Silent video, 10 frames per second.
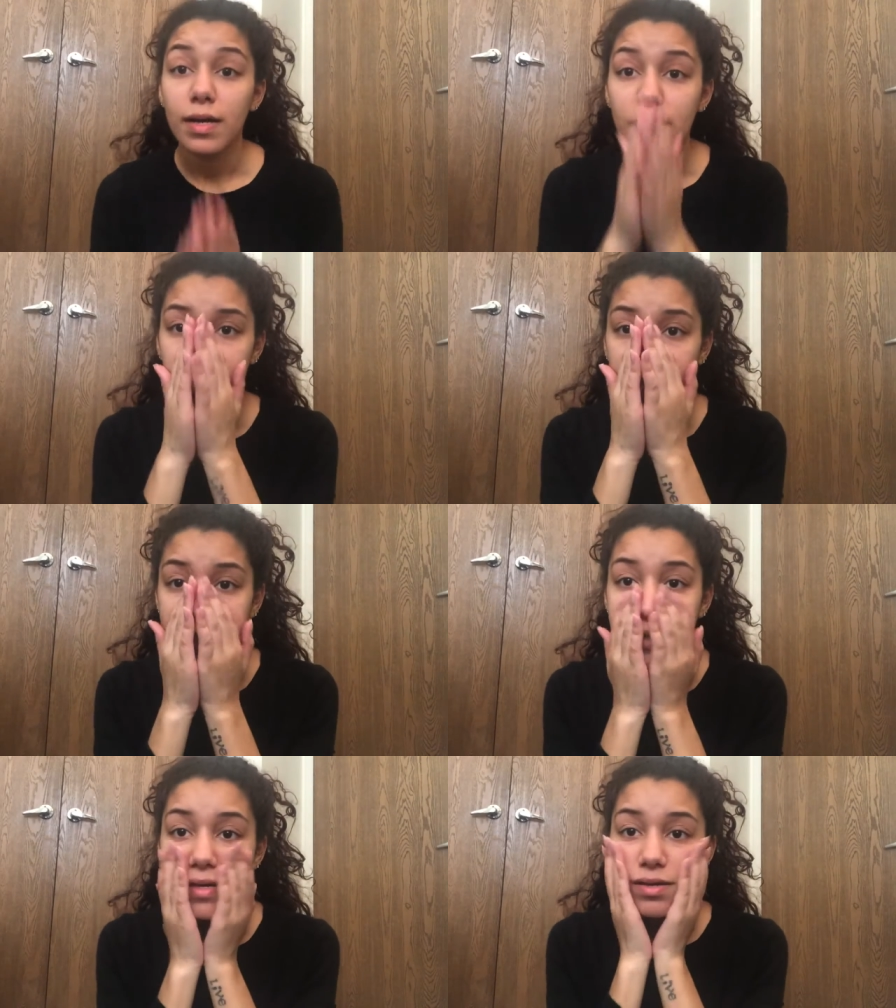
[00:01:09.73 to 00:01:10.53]
I kind of
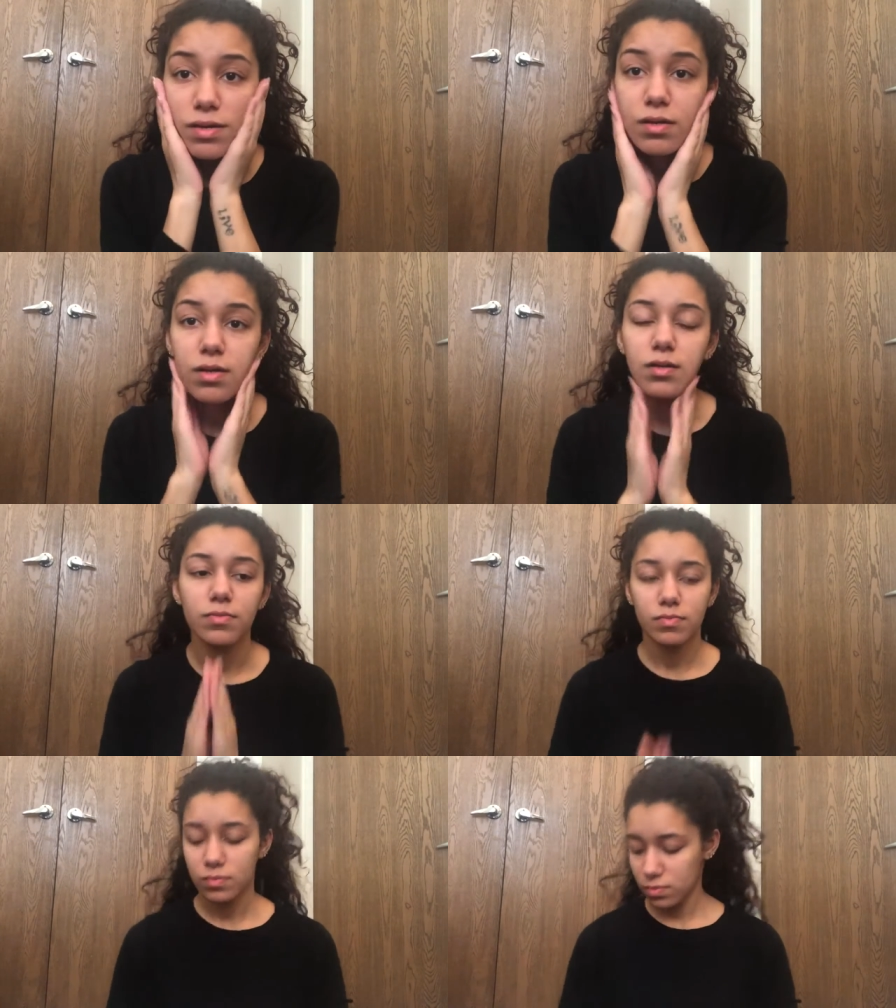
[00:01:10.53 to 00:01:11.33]
like it.
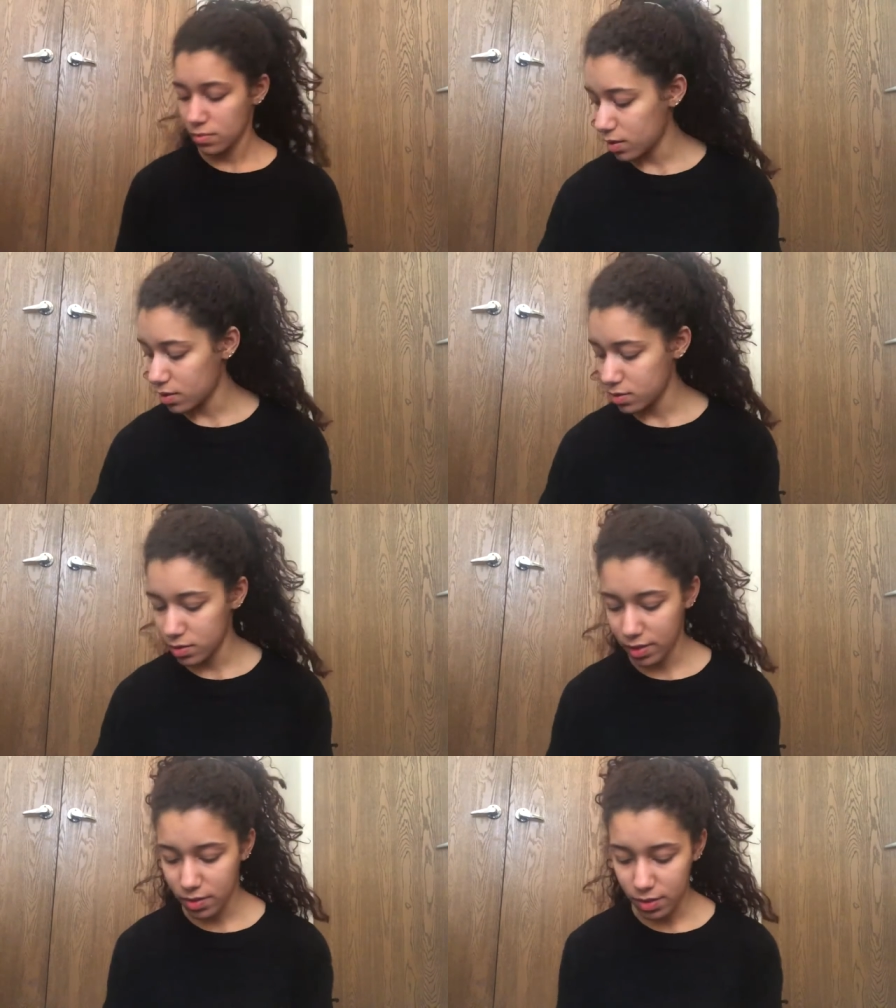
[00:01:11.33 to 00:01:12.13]
Um, it
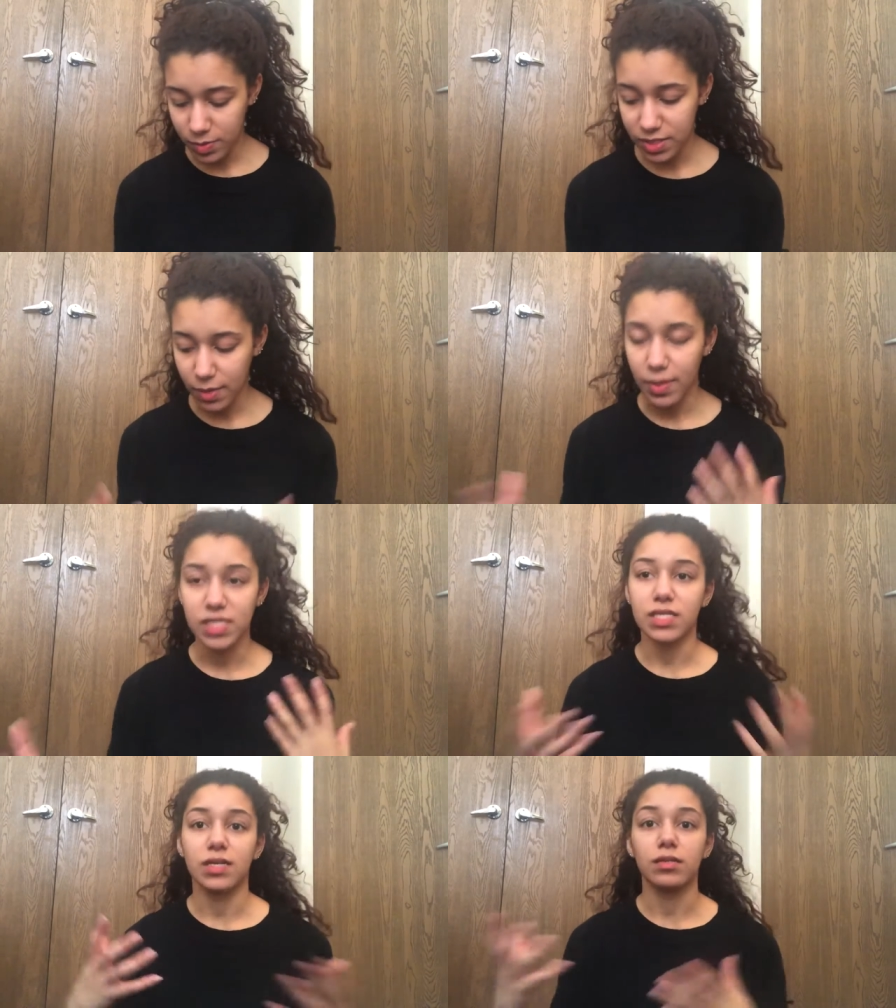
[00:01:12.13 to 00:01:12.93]
doesn't like upset my
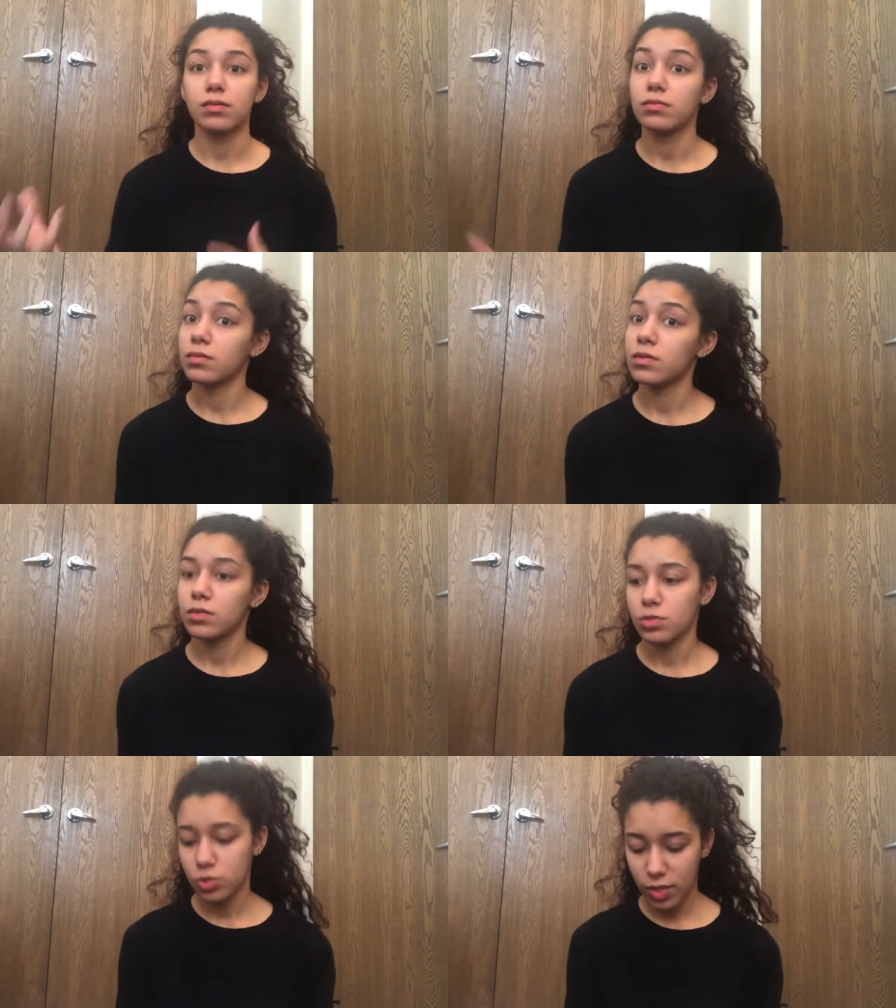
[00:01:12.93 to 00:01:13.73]
skin,
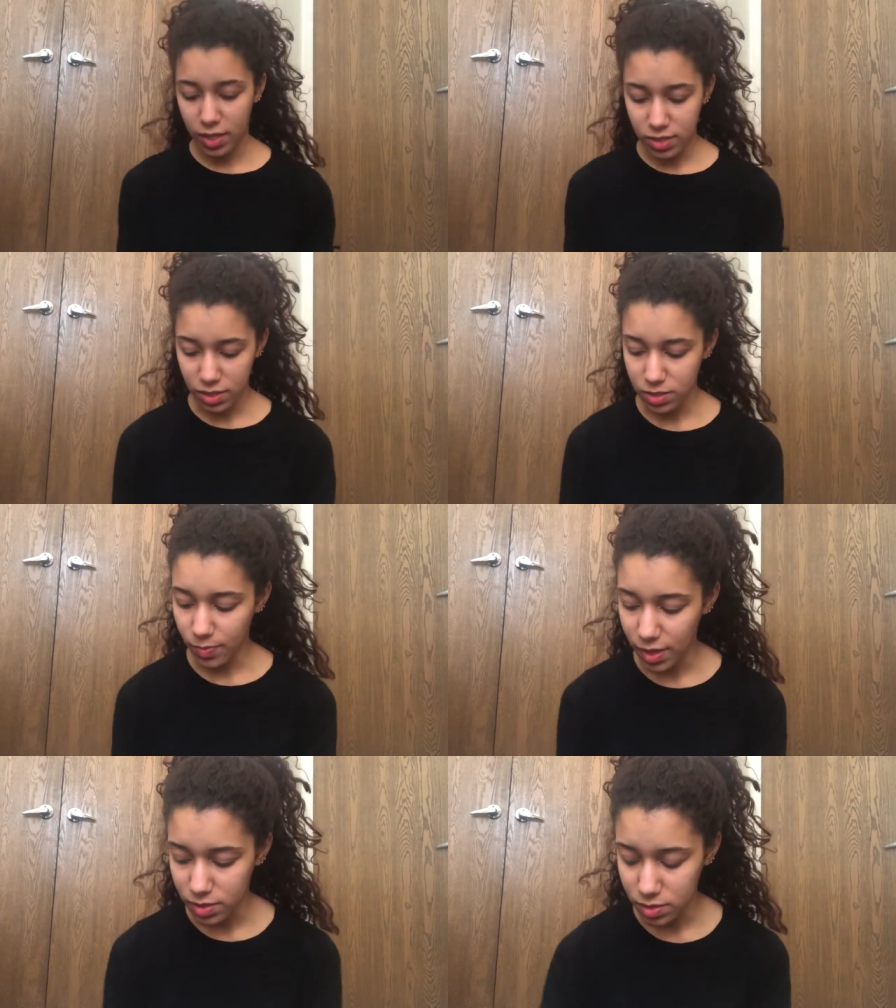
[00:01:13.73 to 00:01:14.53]
so I guess that's a
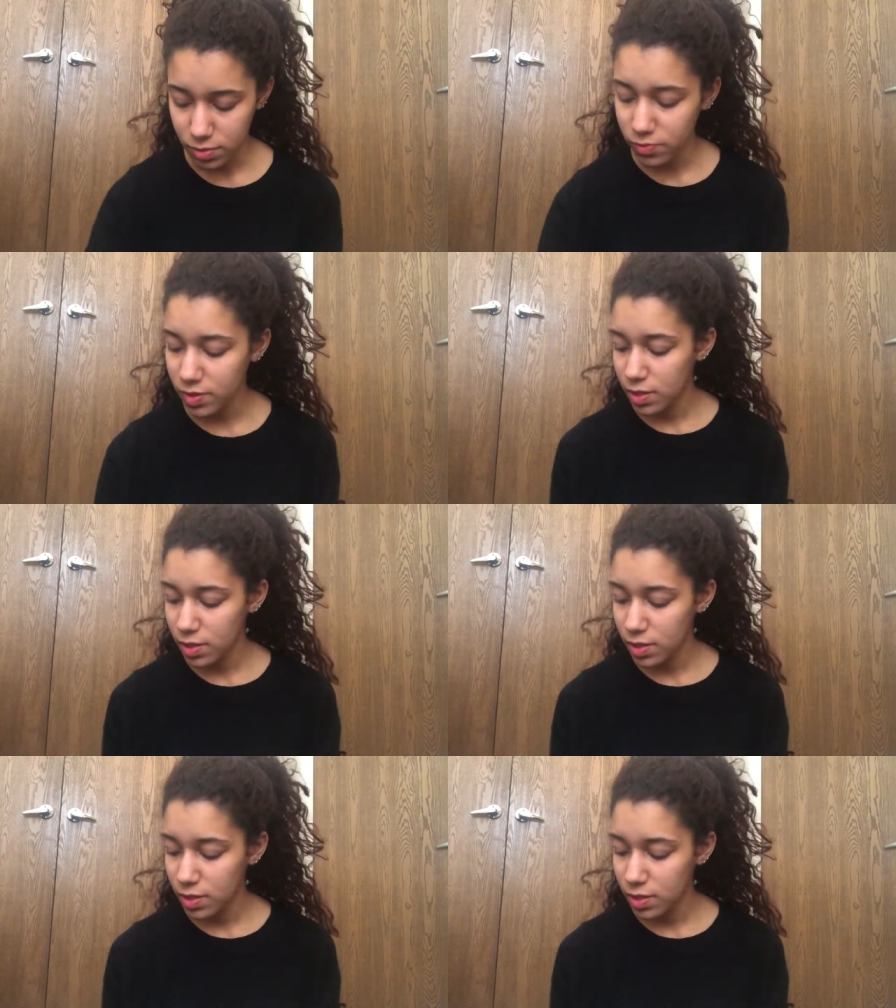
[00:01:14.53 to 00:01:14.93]
positive.